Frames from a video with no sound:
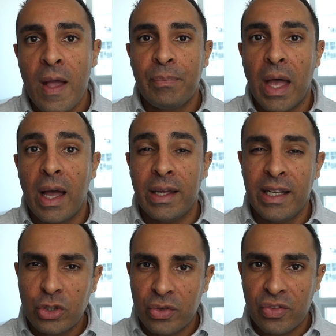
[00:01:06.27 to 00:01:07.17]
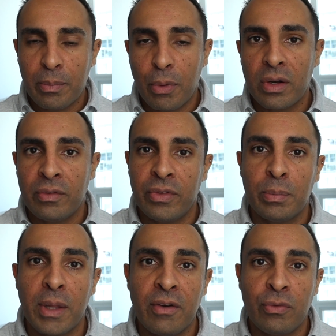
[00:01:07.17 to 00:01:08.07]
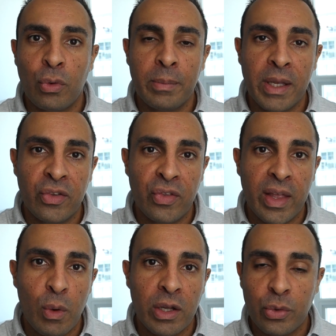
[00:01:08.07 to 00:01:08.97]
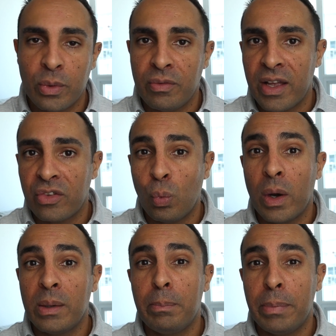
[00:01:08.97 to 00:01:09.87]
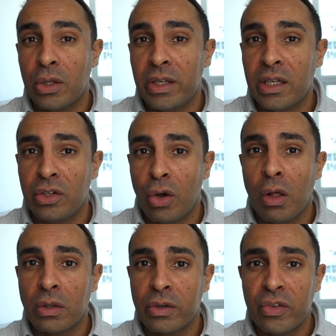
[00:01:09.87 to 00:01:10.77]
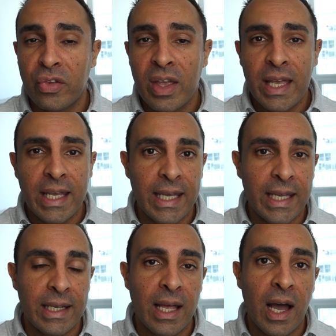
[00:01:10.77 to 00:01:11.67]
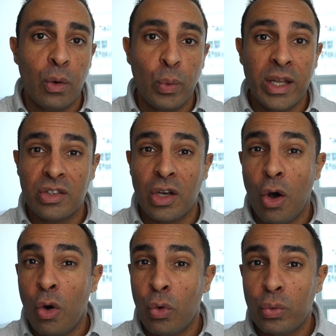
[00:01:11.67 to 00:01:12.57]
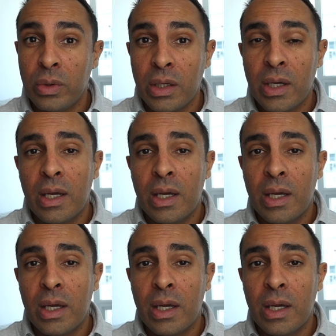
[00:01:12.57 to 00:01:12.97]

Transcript: An interesting part of their platform is they want to invest $1 billion in rent-to-own